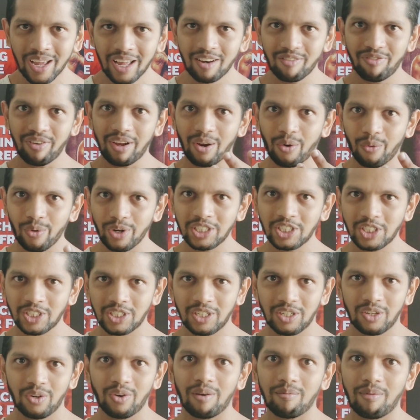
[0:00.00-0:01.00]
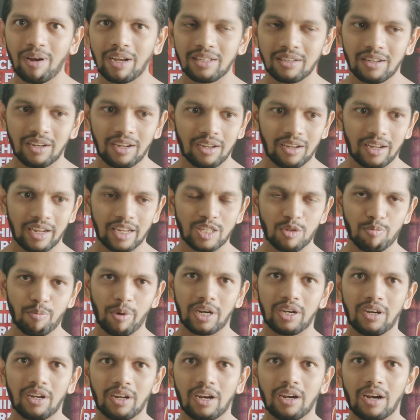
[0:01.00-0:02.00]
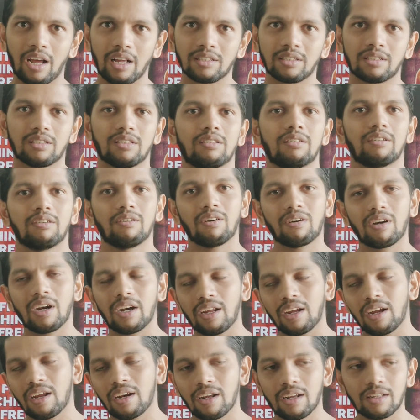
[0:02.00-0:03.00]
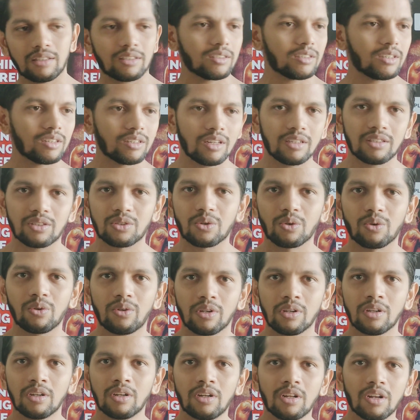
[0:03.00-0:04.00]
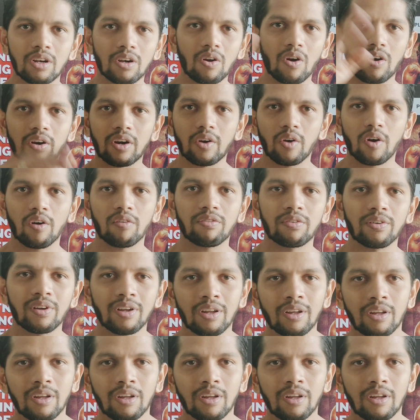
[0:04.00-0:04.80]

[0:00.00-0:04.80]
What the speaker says: And if I questioned you, I'm expecting an answer. Not getting an answer, that's cool. Knock it off.